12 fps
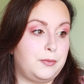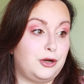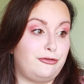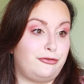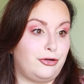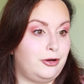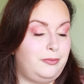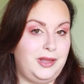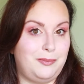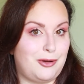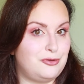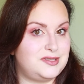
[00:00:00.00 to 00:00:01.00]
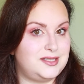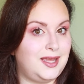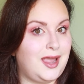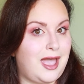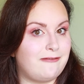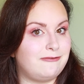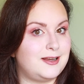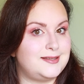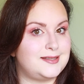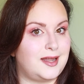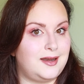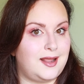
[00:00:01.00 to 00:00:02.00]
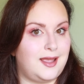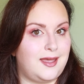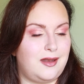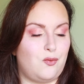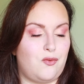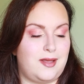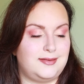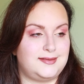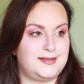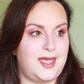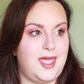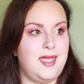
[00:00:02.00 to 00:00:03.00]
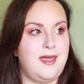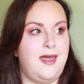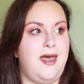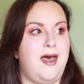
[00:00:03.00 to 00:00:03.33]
preferably posting every Sunday and Wednesday.